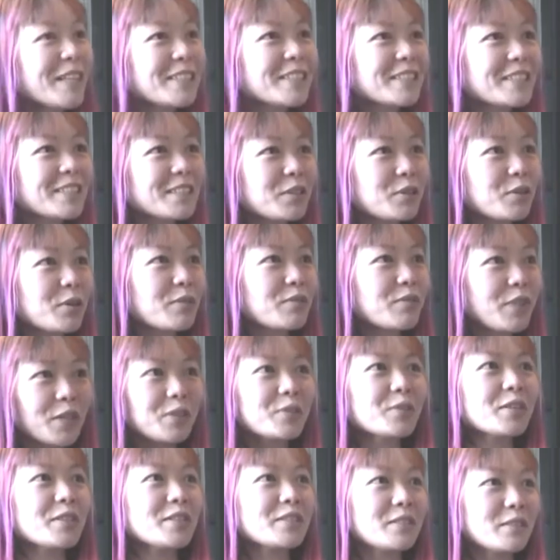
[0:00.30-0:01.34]
you're a
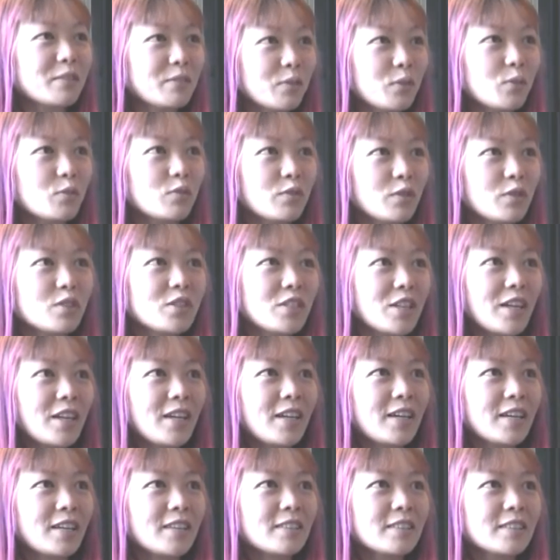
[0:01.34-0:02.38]
veteran of
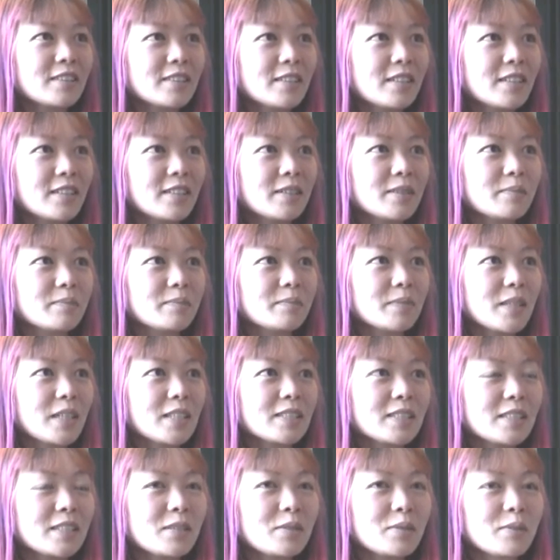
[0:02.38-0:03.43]
O4J. Um, I
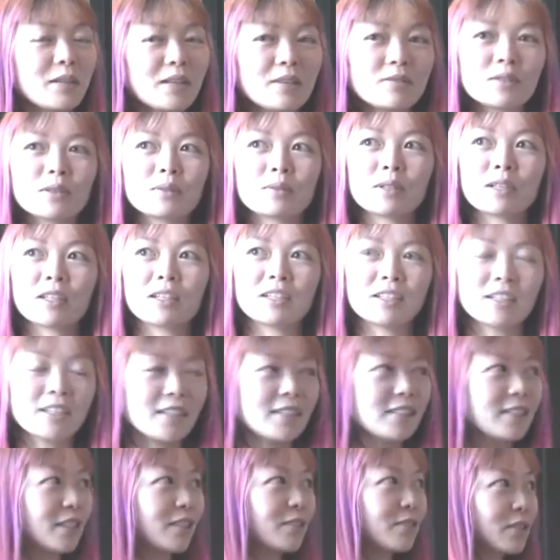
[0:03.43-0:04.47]
see you everywhere
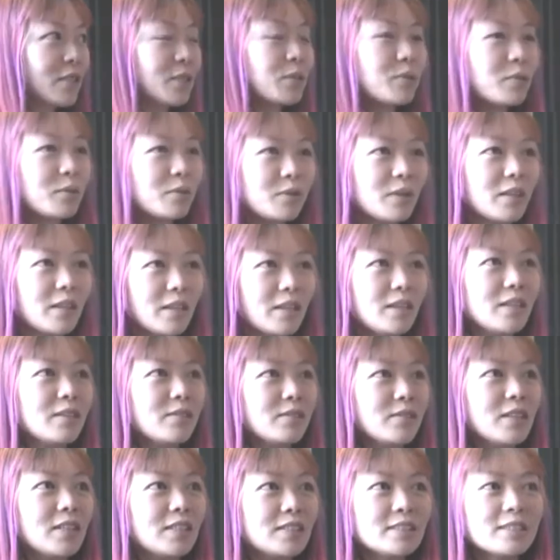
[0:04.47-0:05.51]
at every uh,
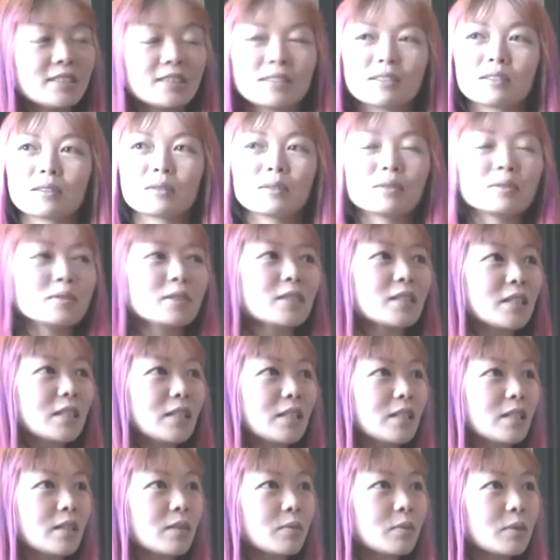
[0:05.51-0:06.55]
event. So,
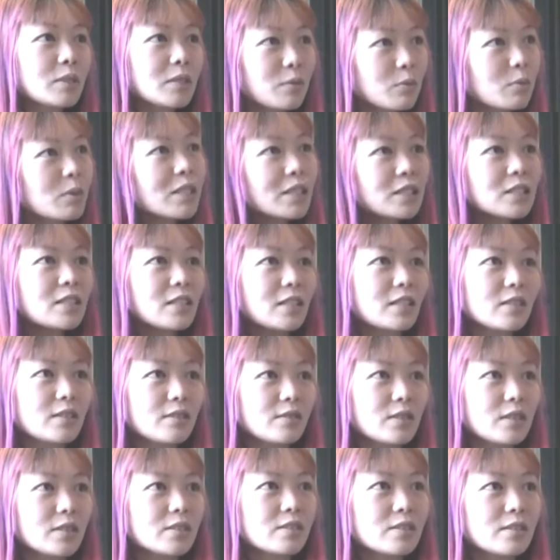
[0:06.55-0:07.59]
what did, what did, you think of
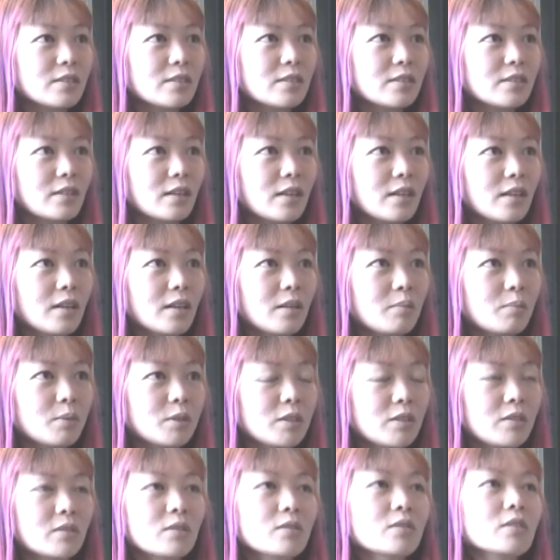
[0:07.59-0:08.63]
this uh,
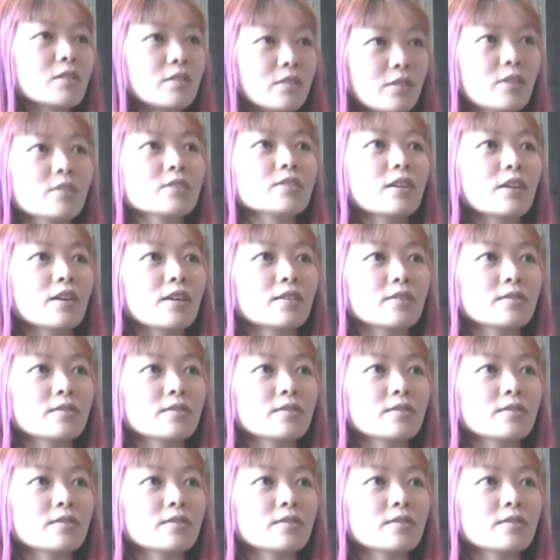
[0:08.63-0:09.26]
particular consulta?